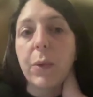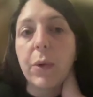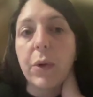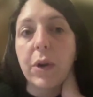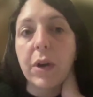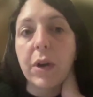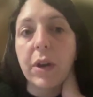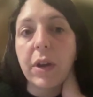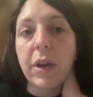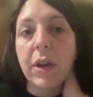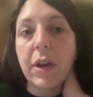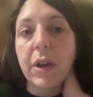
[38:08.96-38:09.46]

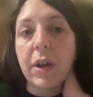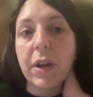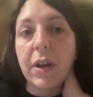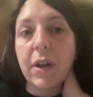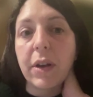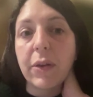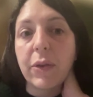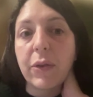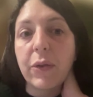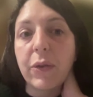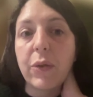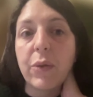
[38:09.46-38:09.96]
work
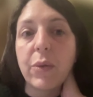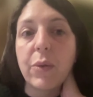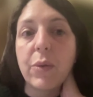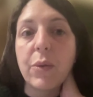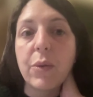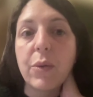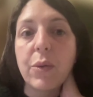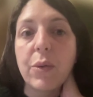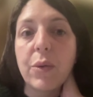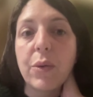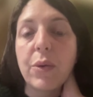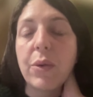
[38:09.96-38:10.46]

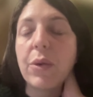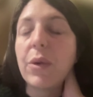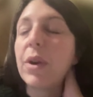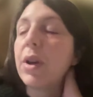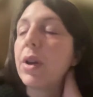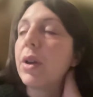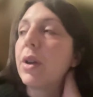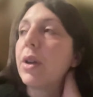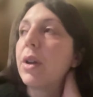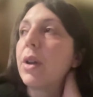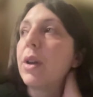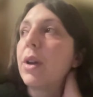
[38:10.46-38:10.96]
to
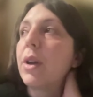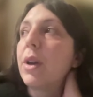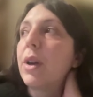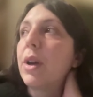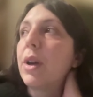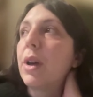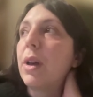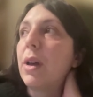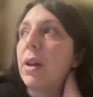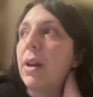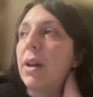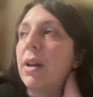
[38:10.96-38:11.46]

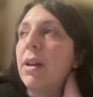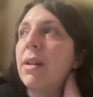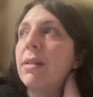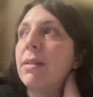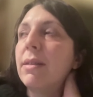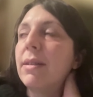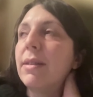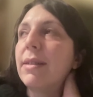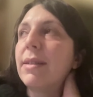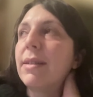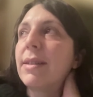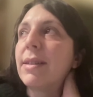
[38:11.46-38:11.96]

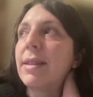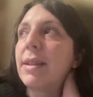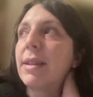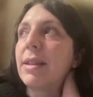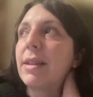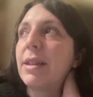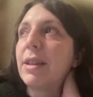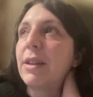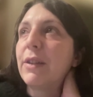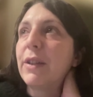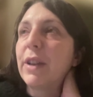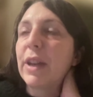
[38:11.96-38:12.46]
a
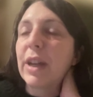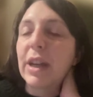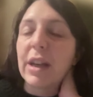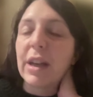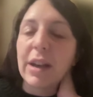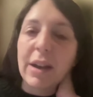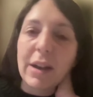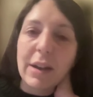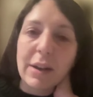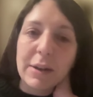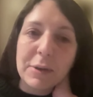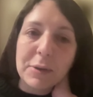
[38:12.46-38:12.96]
scientific
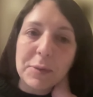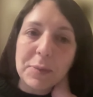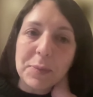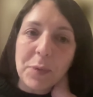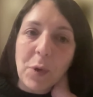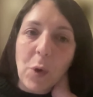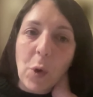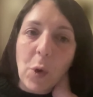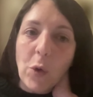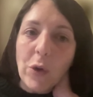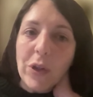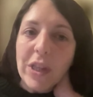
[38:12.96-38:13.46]

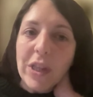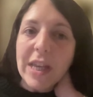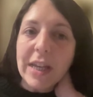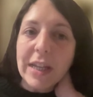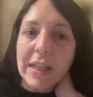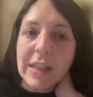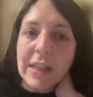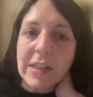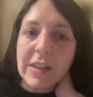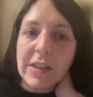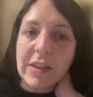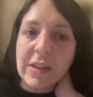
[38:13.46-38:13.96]

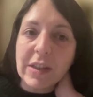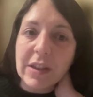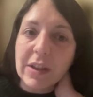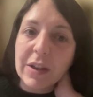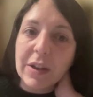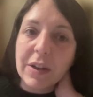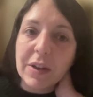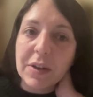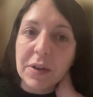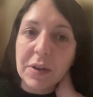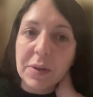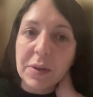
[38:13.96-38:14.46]
audience
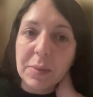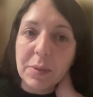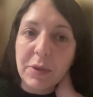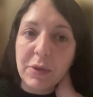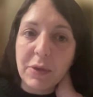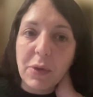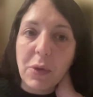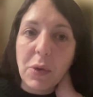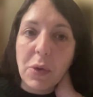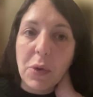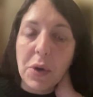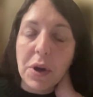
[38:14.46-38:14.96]

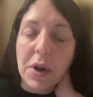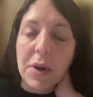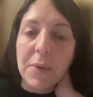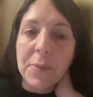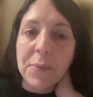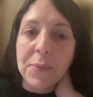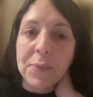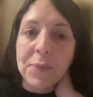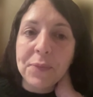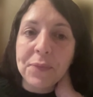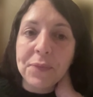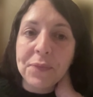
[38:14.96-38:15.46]
before?
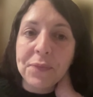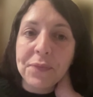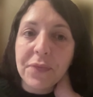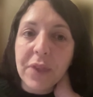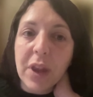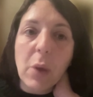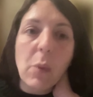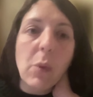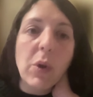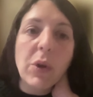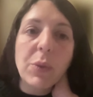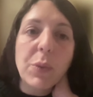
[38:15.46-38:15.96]

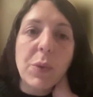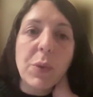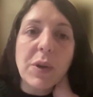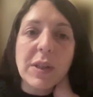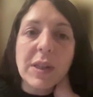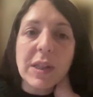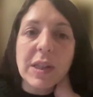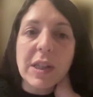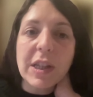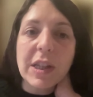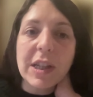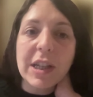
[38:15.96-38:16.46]
What
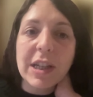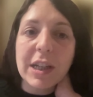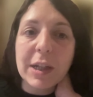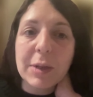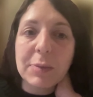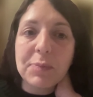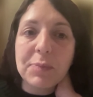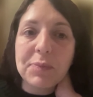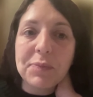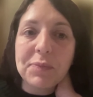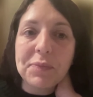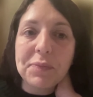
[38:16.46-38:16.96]
was
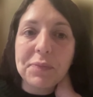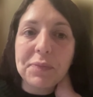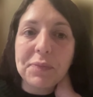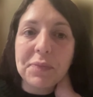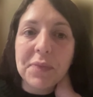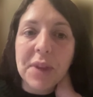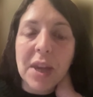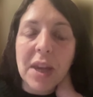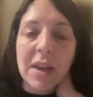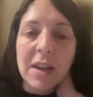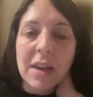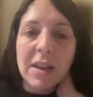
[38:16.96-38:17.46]
the,
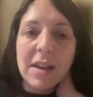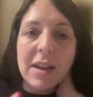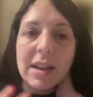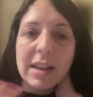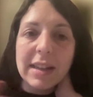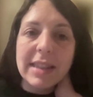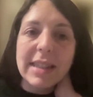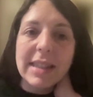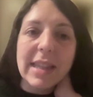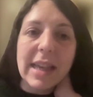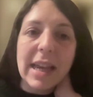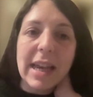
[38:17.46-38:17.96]

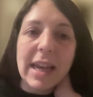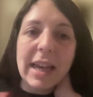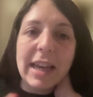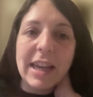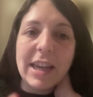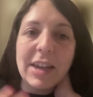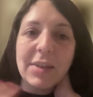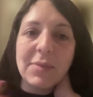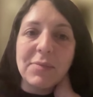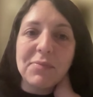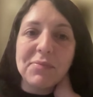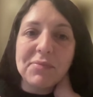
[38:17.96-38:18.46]
let's
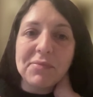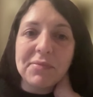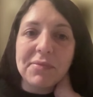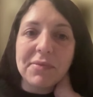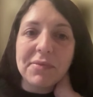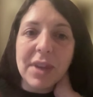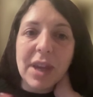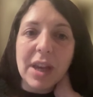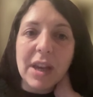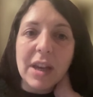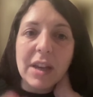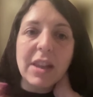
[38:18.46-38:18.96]
say,
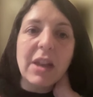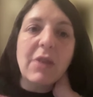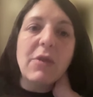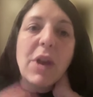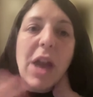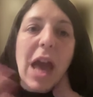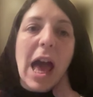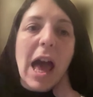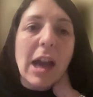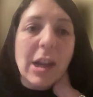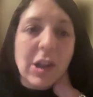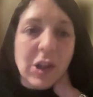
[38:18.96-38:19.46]
the
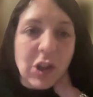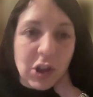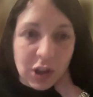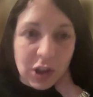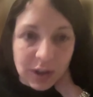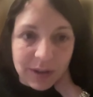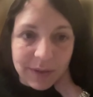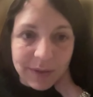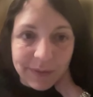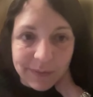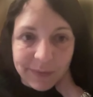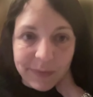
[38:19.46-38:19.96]

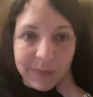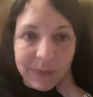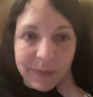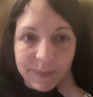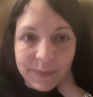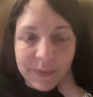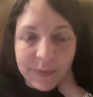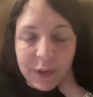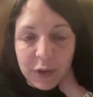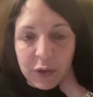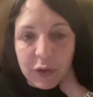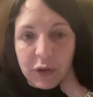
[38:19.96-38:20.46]
reaction,
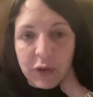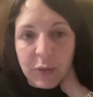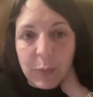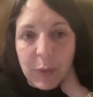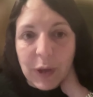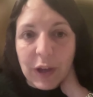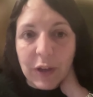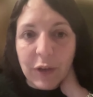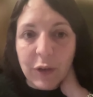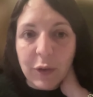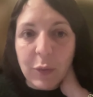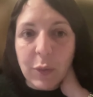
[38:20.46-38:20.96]
so to
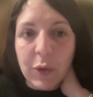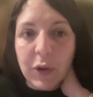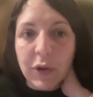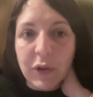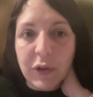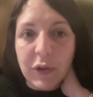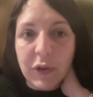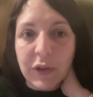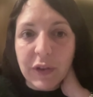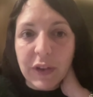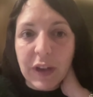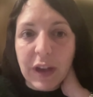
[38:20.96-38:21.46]
speak, to
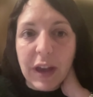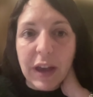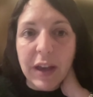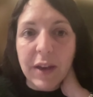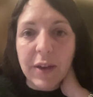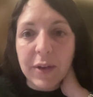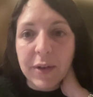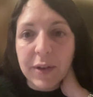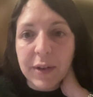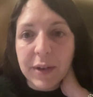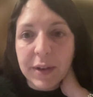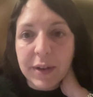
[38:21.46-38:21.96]
what you
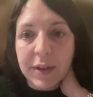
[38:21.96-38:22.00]
say?